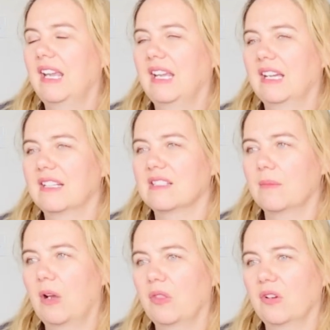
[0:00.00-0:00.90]
and
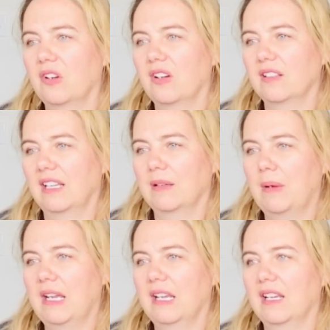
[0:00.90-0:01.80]
some other, like
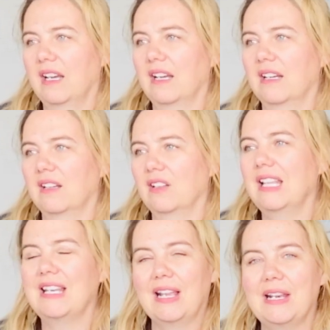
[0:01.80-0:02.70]
my, uh,
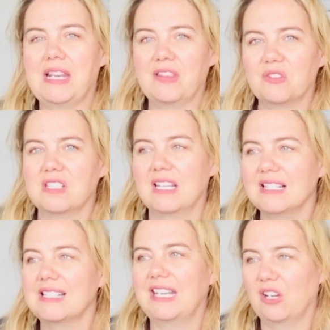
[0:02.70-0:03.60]
and, and there's
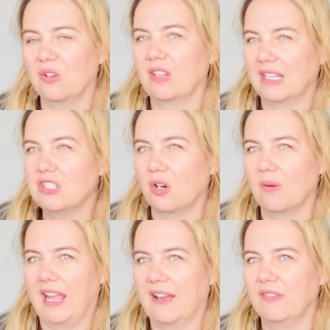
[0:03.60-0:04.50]
things here that they
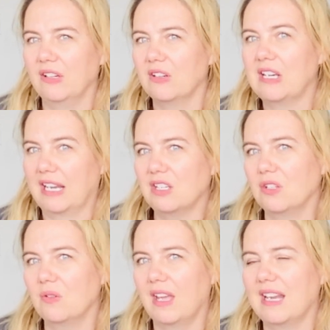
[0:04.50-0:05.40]
don't have here, and I
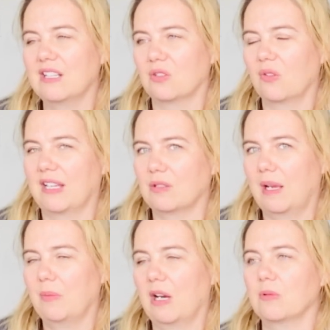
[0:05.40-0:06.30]
knew that, and so that's why
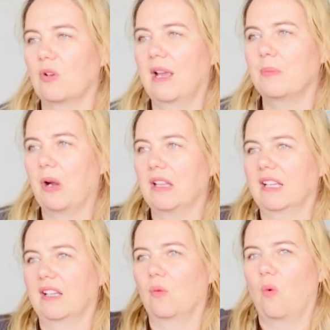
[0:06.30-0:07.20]
I brought them. So I brought
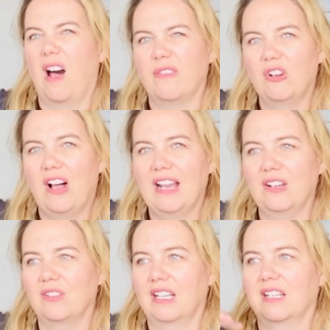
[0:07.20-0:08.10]
like a waffle
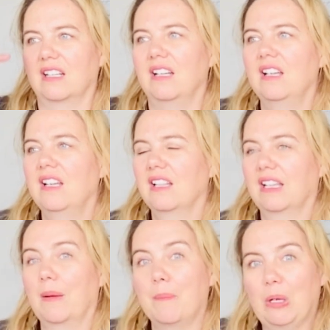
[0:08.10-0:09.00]
iron, like a,
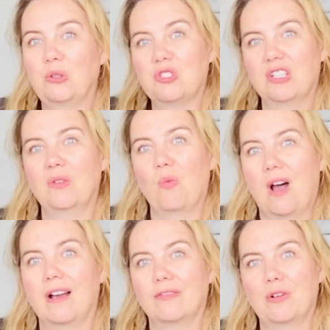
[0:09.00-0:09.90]
like a Belgian
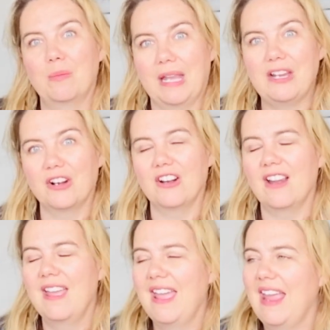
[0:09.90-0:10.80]
waffle
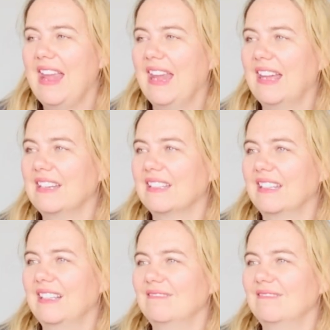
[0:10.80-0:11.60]
maker, and